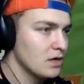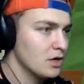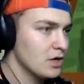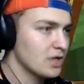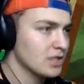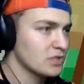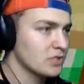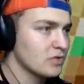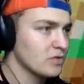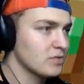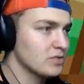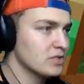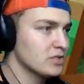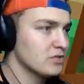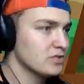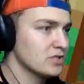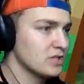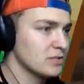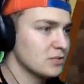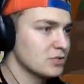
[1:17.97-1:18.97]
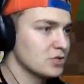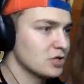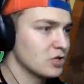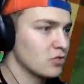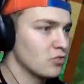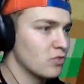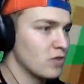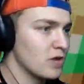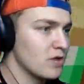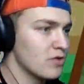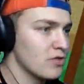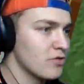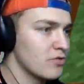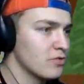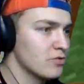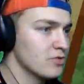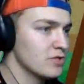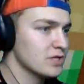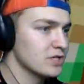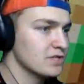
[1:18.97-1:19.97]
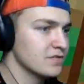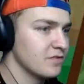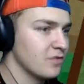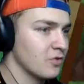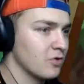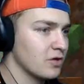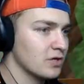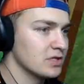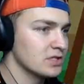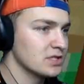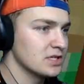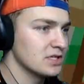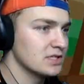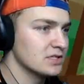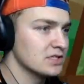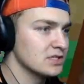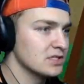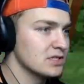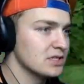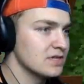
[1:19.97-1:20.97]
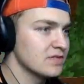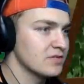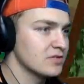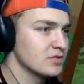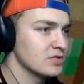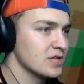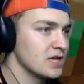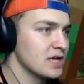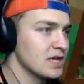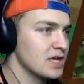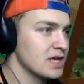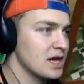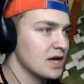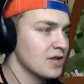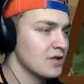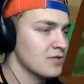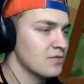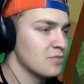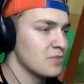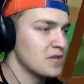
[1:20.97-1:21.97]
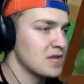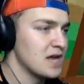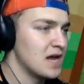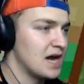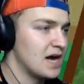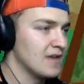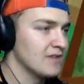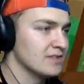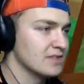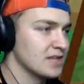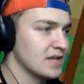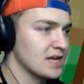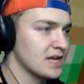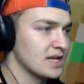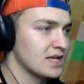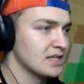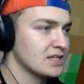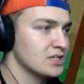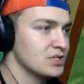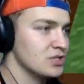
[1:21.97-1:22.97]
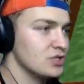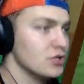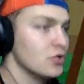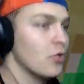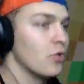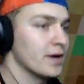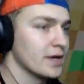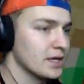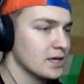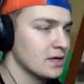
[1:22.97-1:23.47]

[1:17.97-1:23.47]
so what I'm going to do is I'm just going to run through this forest and see if there's any other beehives that I can yoink.